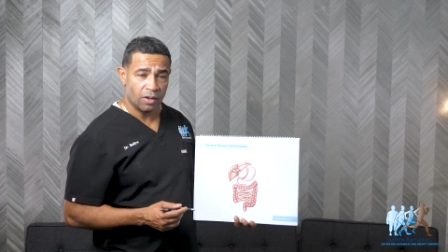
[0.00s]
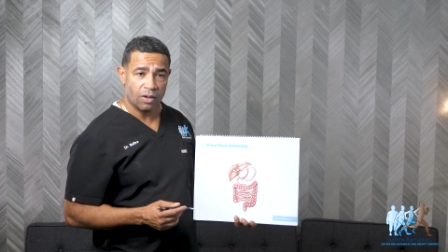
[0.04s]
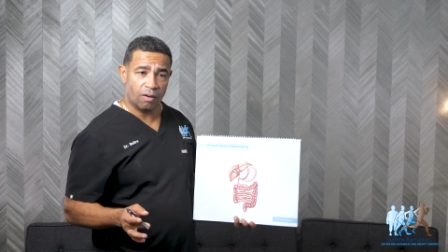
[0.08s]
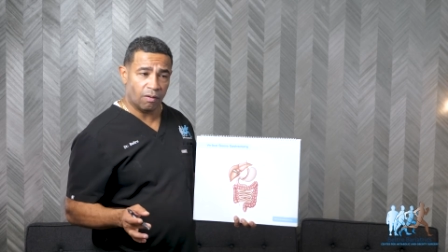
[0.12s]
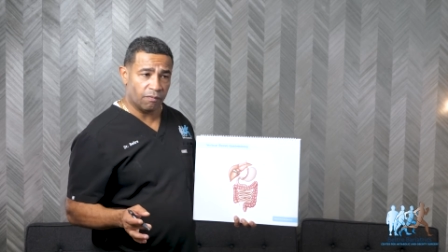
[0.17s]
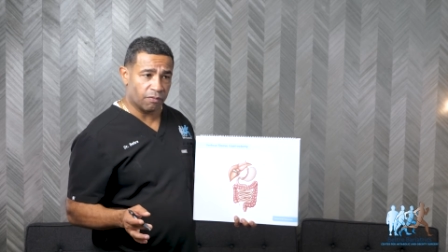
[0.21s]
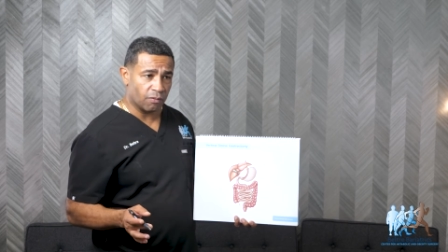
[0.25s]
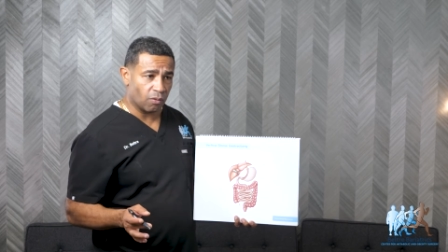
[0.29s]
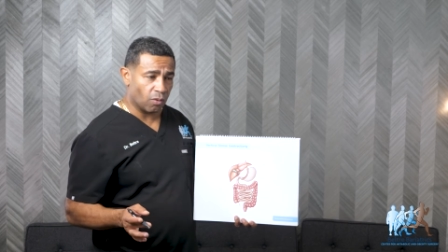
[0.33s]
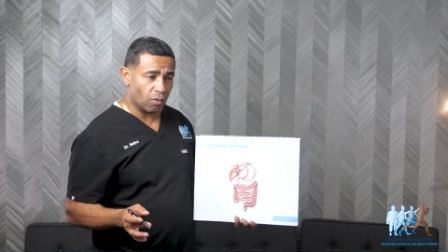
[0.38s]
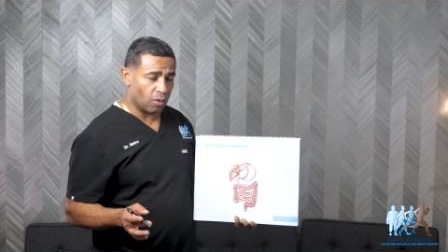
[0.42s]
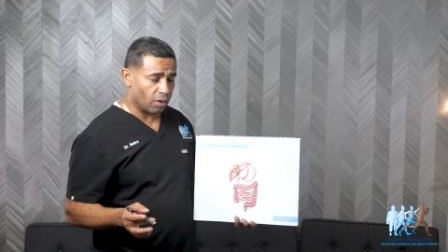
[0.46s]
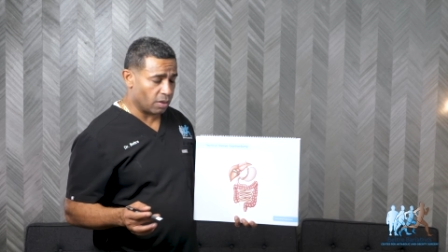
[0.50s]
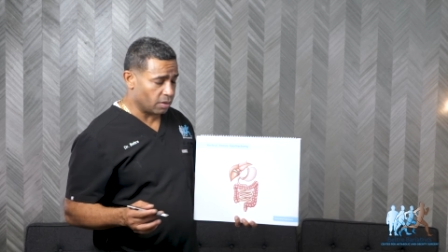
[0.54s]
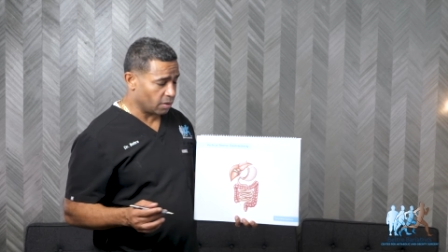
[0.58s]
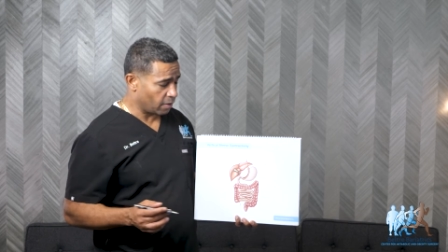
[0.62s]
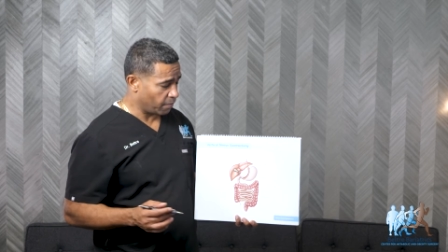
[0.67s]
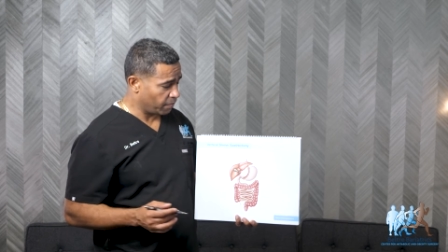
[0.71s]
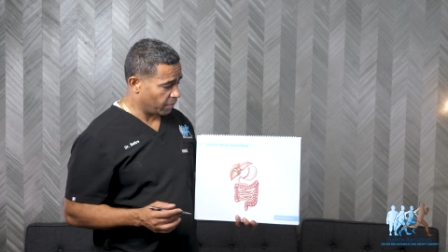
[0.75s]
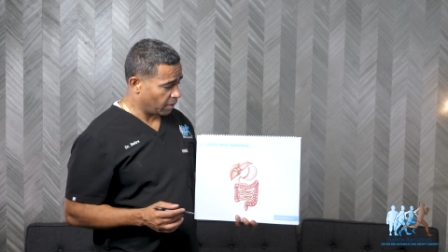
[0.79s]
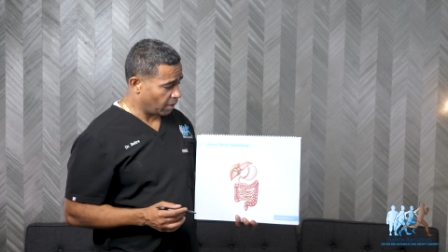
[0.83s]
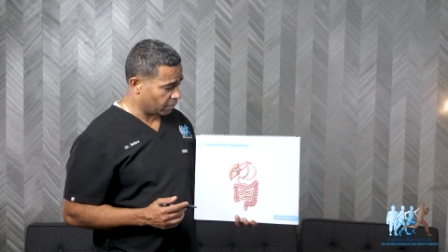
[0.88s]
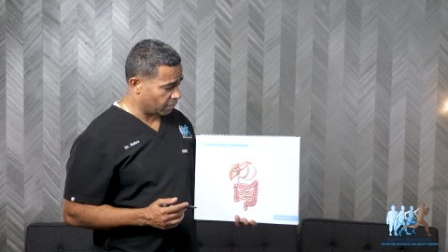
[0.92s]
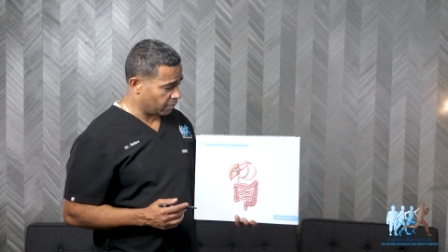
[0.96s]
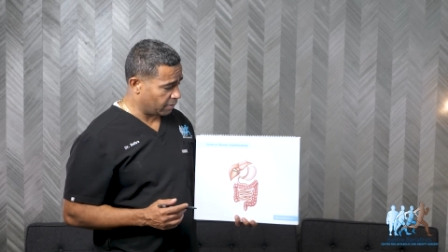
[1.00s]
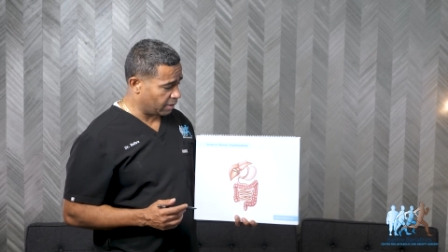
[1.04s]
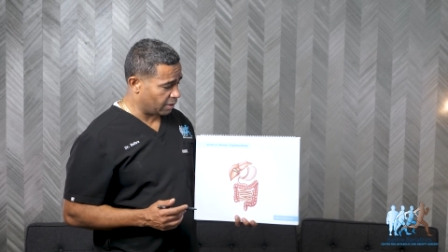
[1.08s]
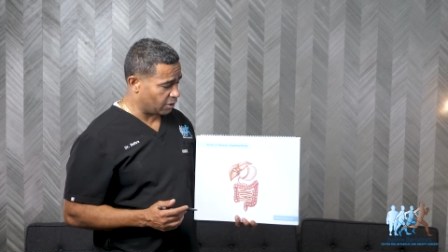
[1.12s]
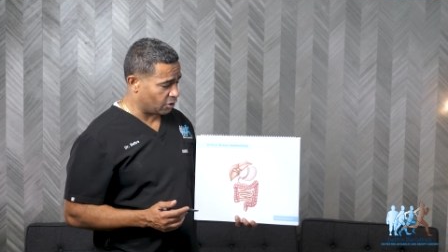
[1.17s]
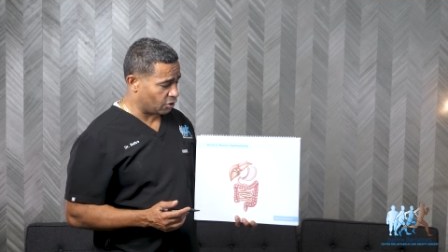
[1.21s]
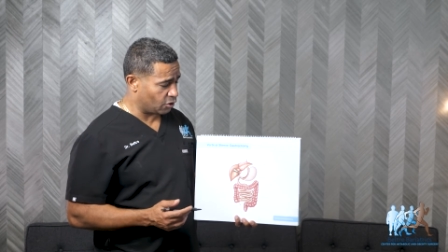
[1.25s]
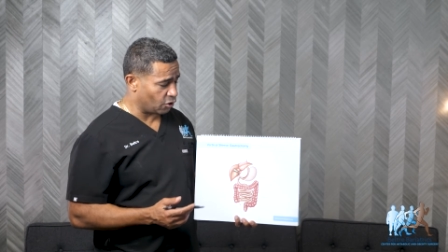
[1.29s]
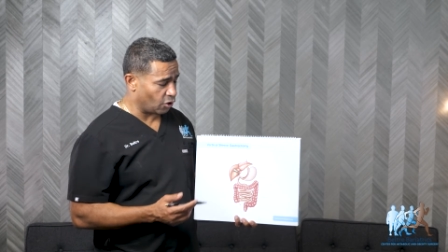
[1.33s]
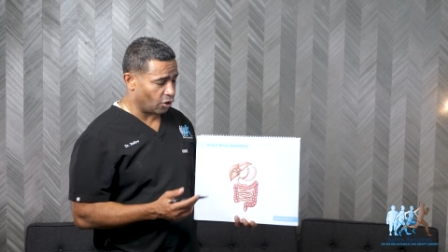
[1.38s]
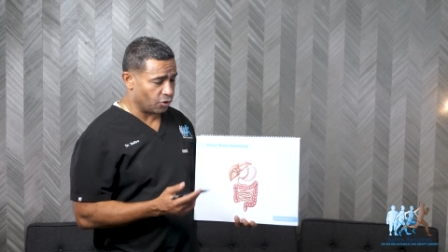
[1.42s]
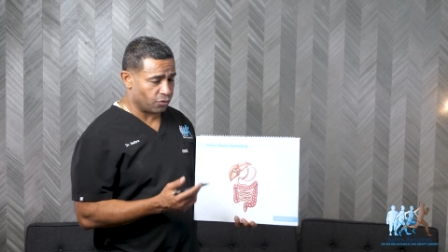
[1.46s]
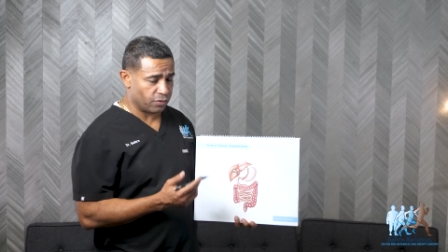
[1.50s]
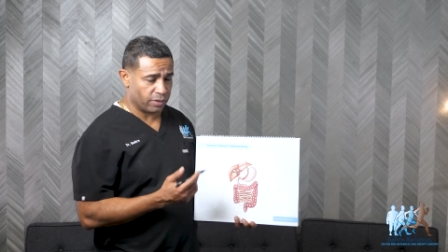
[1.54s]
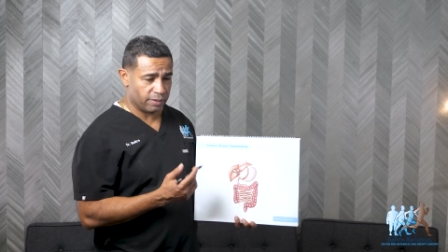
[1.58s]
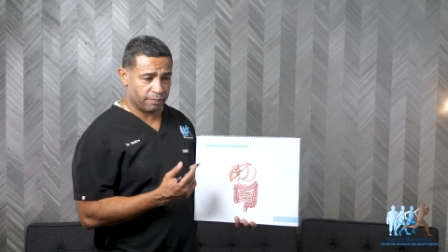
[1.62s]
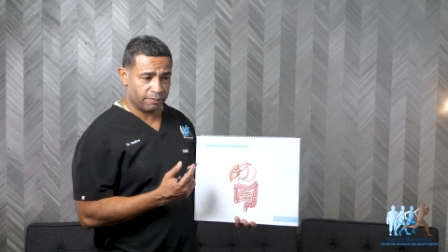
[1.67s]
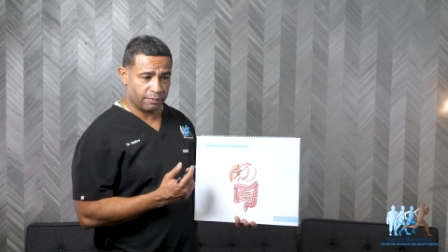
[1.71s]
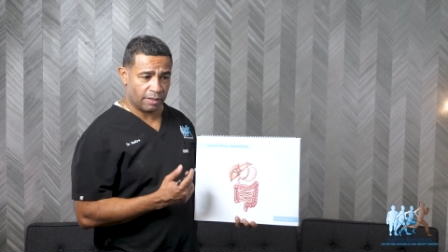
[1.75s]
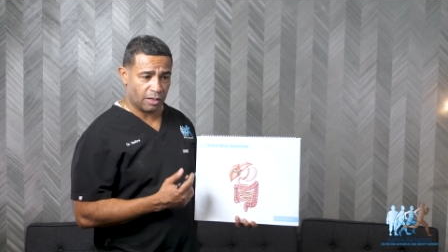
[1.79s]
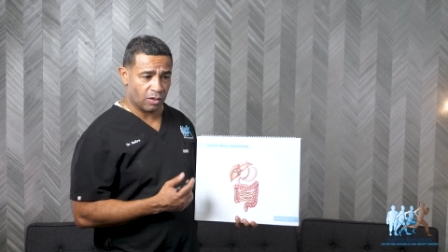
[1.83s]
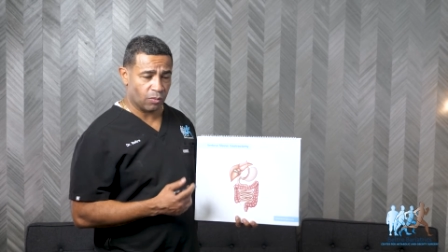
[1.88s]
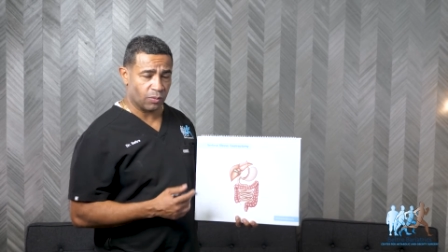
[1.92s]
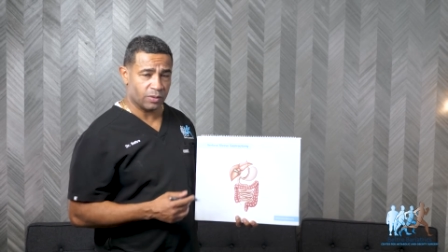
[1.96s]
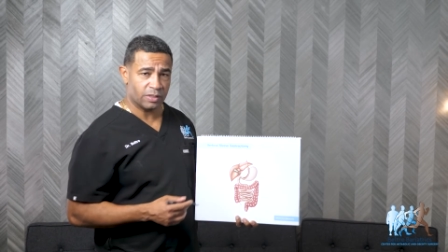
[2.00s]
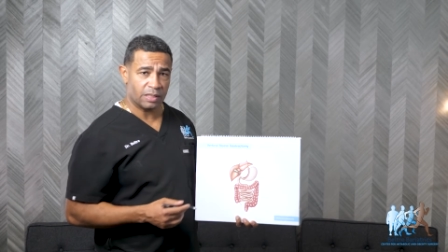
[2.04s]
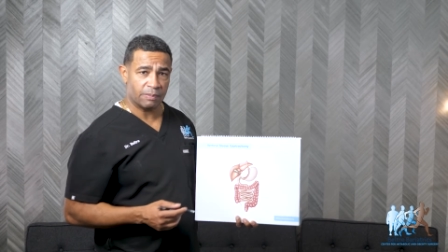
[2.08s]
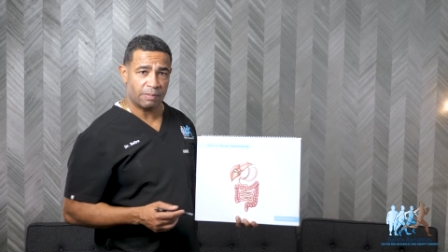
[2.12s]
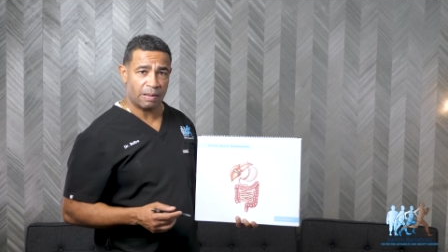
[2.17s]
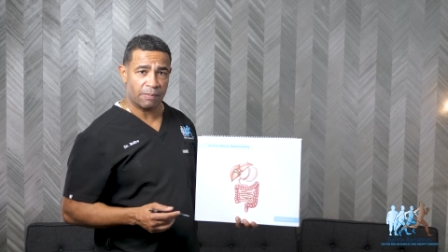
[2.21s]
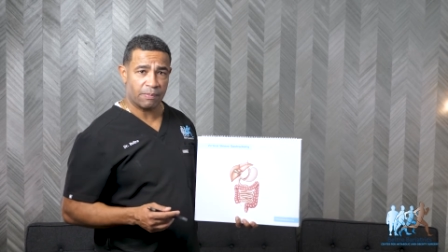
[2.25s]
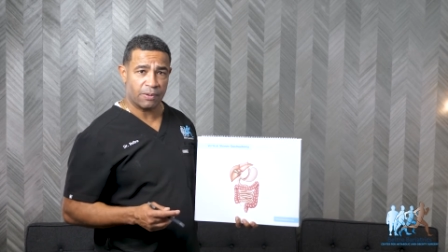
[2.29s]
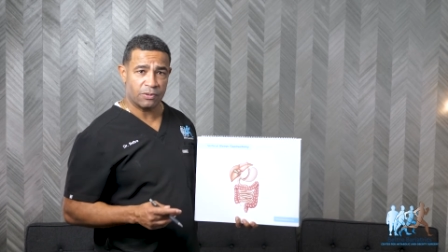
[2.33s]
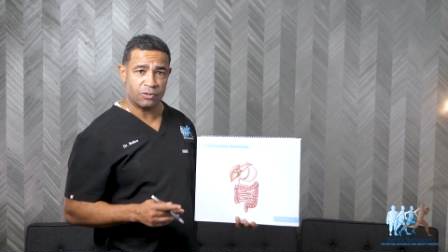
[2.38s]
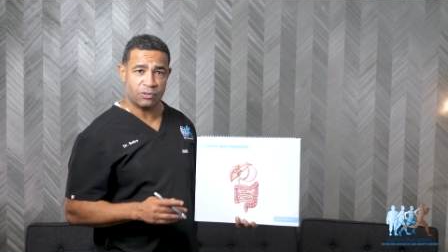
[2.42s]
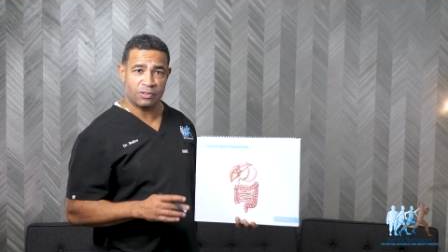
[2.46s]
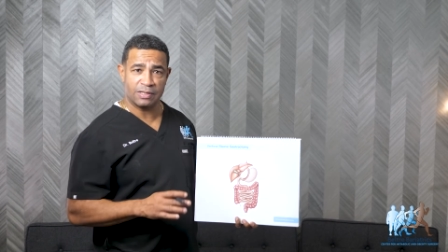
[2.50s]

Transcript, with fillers: Of course, this surgery, I always tell my patients,